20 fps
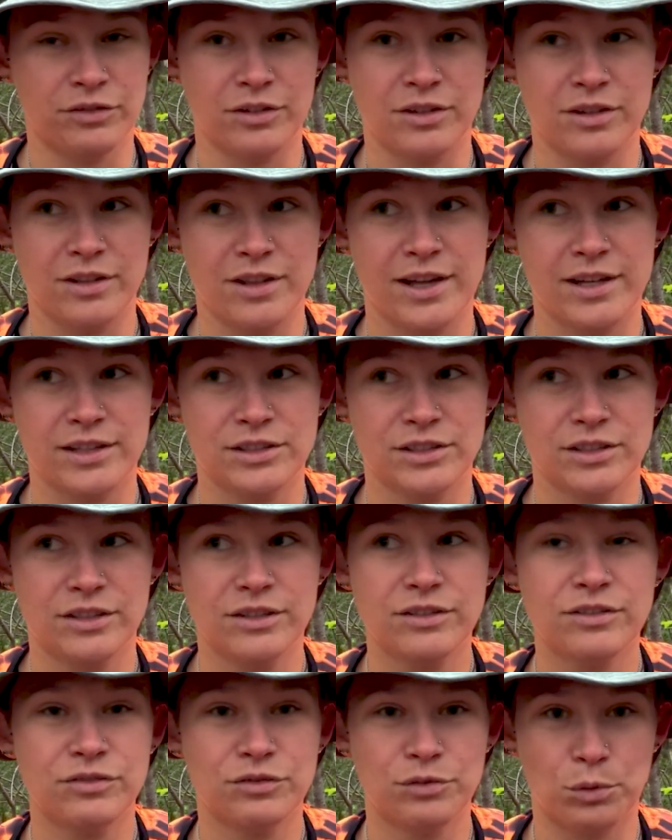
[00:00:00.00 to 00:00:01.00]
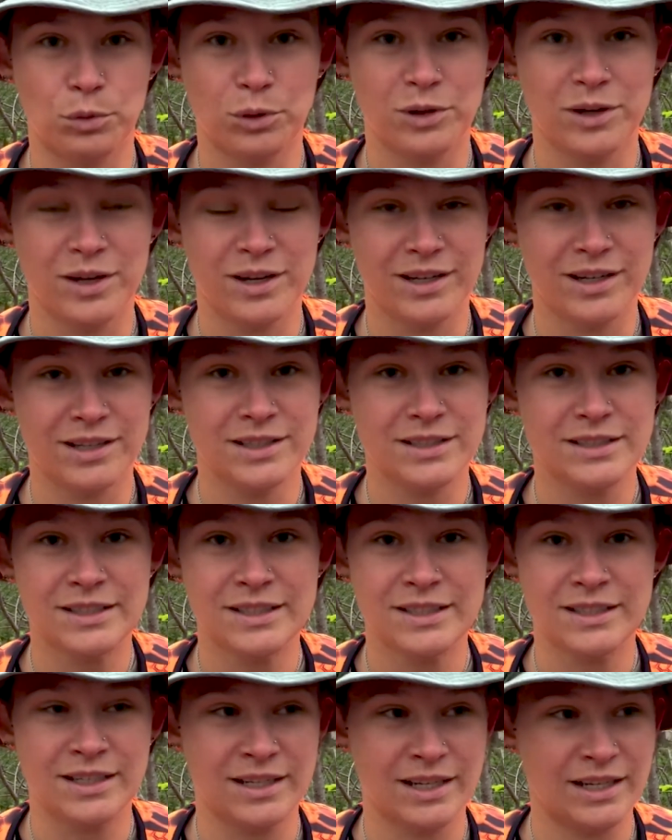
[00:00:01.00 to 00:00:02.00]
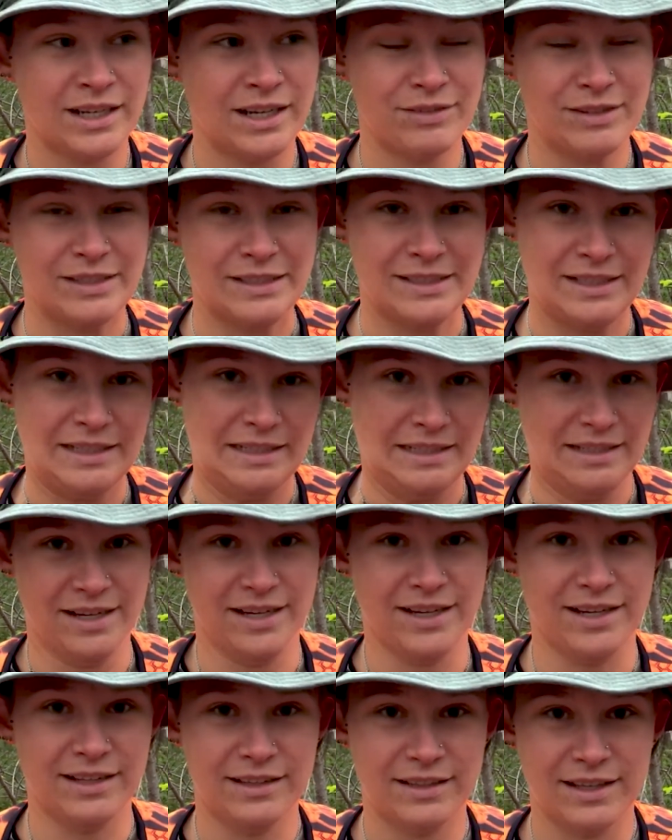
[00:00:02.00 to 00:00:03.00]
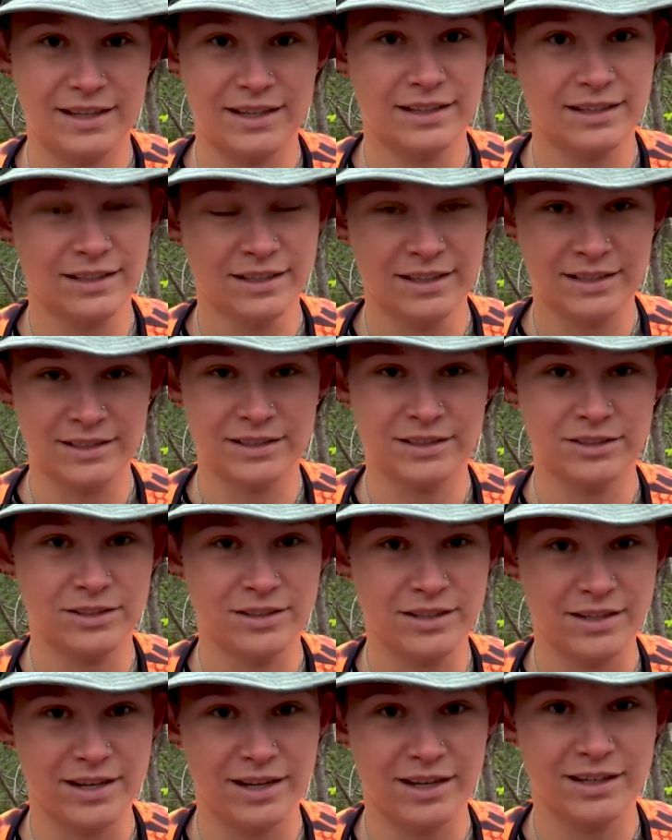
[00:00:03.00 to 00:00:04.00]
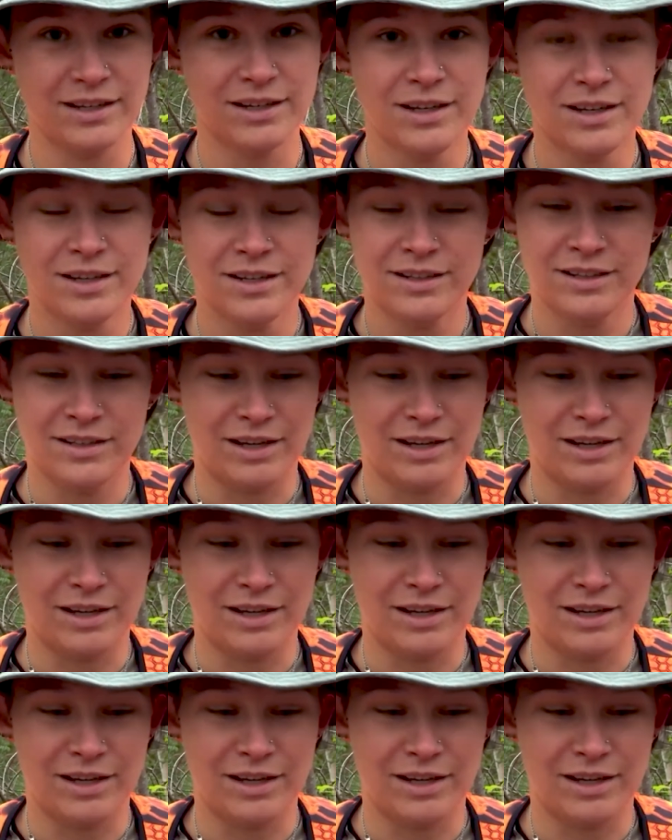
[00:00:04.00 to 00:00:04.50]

for the last four days, and I haven't seen anything until today.